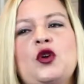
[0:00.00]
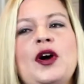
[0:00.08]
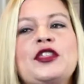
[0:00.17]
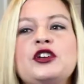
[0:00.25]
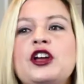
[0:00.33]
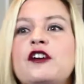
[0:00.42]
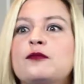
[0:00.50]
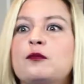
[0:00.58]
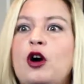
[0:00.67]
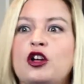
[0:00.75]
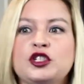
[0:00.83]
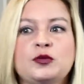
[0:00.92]
whether you have
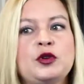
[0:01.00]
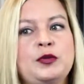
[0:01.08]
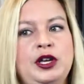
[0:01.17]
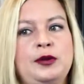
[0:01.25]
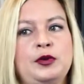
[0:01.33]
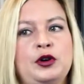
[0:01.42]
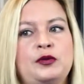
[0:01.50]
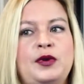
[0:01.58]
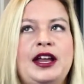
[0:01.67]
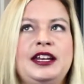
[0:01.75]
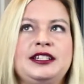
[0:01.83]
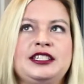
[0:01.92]
multiple people
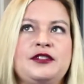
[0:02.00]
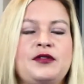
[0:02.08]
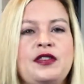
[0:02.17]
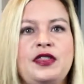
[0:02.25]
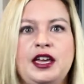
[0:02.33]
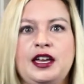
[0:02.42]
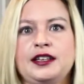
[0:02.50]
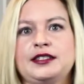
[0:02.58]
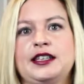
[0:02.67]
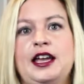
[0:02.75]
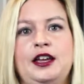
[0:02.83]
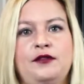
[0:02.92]
writing different things
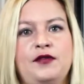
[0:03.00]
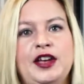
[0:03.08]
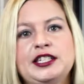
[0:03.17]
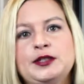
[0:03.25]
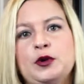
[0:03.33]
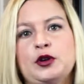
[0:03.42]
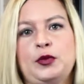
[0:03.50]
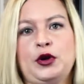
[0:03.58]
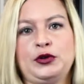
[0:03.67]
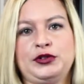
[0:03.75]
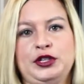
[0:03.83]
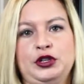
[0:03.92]
like Facebook
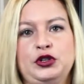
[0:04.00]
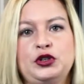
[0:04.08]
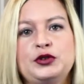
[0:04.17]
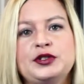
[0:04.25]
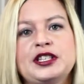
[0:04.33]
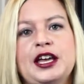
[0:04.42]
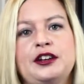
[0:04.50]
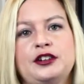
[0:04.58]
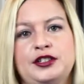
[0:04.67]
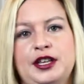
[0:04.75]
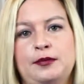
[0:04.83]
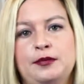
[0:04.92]
posts and
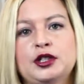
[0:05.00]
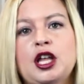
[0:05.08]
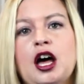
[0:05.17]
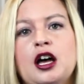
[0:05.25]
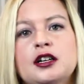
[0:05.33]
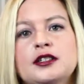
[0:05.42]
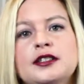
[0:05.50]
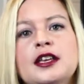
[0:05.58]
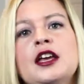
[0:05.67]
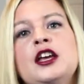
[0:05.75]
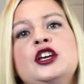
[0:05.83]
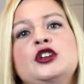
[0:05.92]
newsletters and blogs,
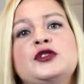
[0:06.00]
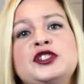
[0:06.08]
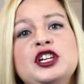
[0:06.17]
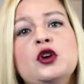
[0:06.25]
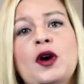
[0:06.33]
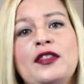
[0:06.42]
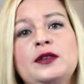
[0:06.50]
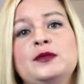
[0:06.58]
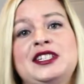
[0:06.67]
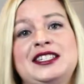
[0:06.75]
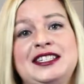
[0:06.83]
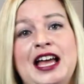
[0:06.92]
you still want them
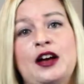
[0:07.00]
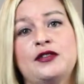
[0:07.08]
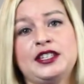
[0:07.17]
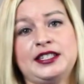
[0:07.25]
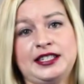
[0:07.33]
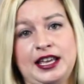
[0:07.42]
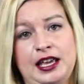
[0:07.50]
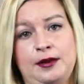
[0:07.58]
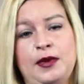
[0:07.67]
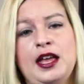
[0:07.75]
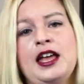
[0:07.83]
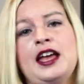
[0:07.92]
to sound the same
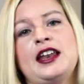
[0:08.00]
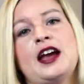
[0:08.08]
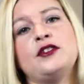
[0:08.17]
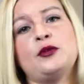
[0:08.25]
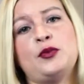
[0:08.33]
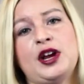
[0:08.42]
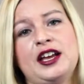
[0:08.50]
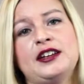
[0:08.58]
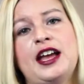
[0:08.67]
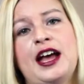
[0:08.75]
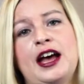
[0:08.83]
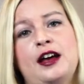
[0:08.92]
and have your brand
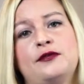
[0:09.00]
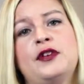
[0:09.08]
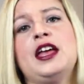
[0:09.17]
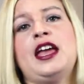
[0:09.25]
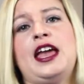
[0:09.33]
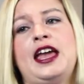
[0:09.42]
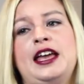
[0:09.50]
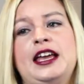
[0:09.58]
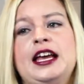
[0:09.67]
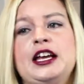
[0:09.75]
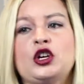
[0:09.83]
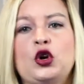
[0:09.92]
have
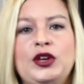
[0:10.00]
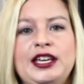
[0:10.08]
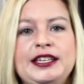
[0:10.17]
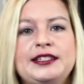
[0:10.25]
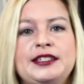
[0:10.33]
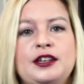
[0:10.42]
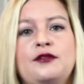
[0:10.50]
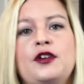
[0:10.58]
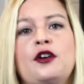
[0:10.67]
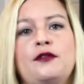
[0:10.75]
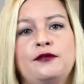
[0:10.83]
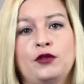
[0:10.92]
a cohesive
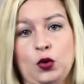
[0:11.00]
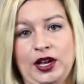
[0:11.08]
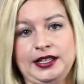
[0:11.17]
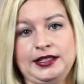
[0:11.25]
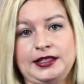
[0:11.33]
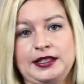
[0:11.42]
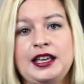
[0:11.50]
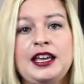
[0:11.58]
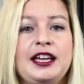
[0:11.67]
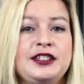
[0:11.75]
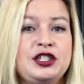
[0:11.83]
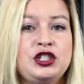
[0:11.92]
voice.
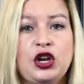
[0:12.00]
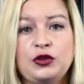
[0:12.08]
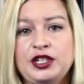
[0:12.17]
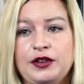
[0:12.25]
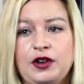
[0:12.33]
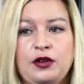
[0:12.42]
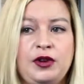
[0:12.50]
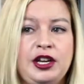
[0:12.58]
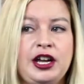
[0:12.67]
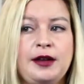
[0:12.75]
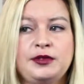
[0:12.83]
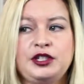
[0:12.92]
It's no different when it
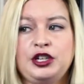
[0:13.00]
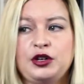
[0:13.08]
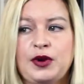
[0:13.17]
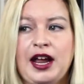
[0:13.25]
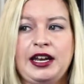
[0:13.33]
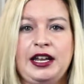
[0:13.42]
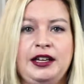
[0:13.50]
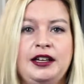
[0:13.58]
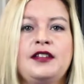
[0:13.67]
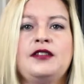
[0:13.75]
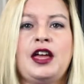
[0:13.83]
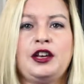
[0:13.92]
comes to your writing
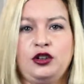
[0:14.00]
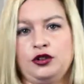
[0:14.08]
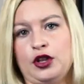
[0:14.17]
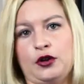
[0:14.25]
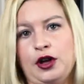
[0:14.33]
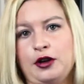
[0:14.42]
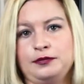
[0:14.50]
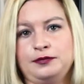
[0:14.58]
than your logo.